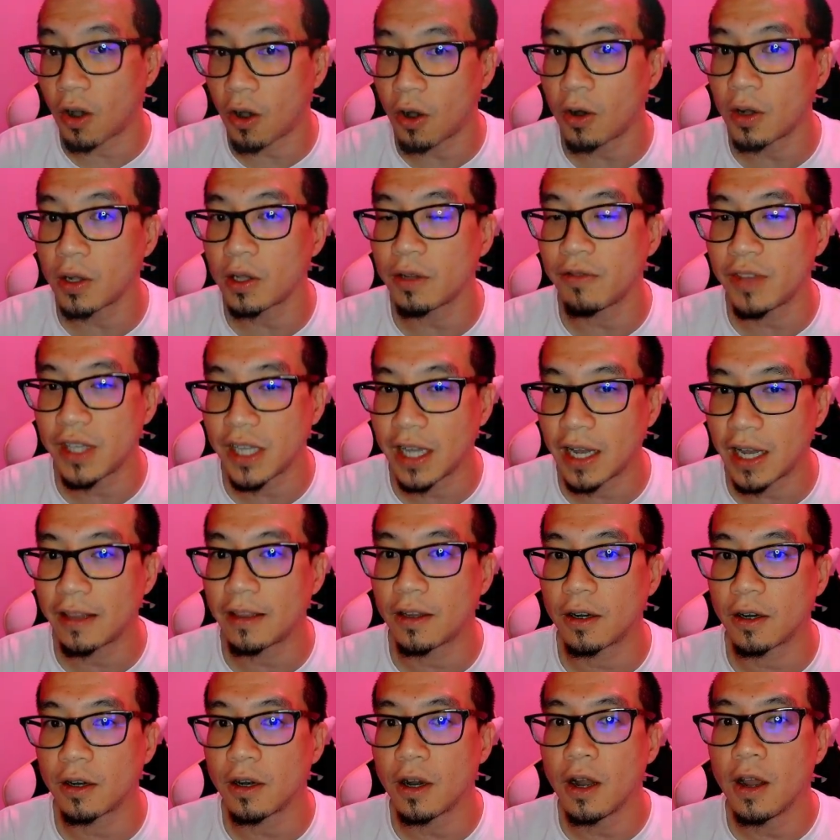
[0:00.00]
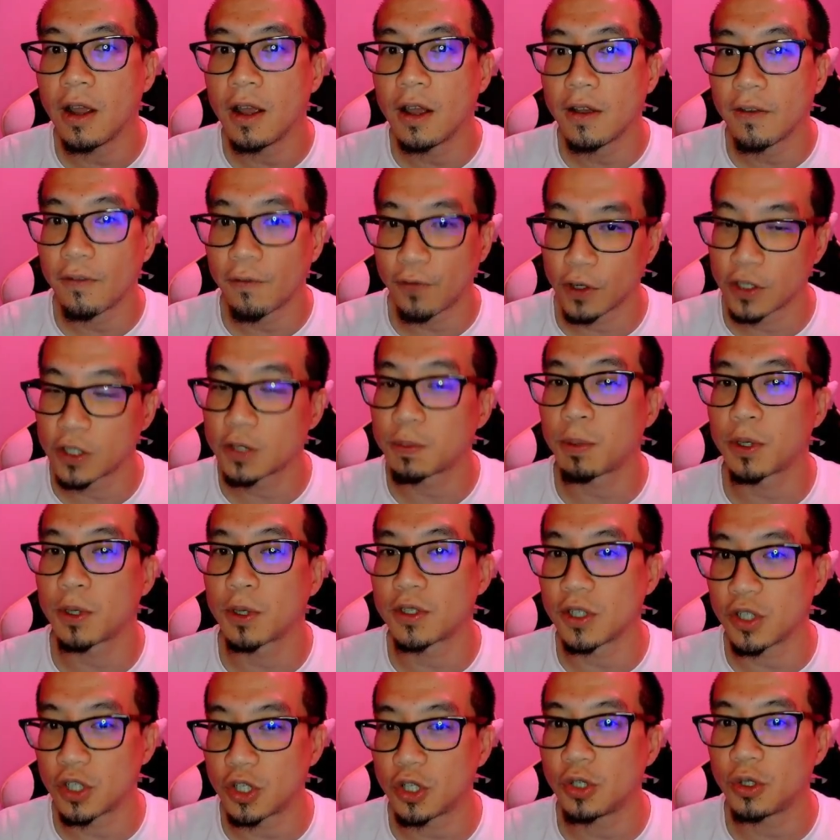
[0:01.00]
all of the other
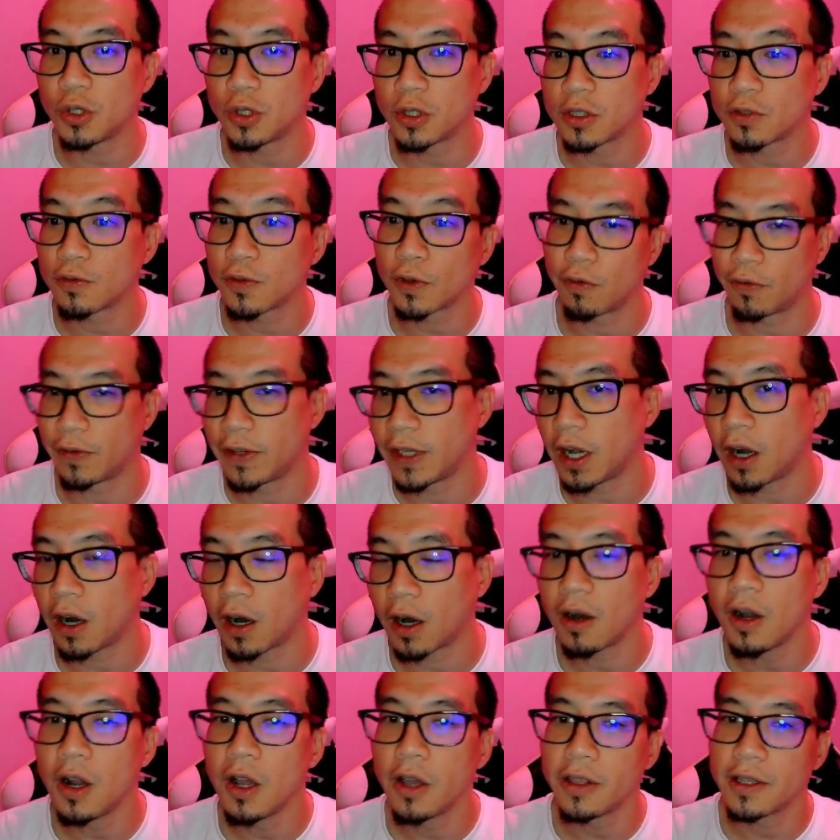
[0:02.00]
first-person shooters for VR.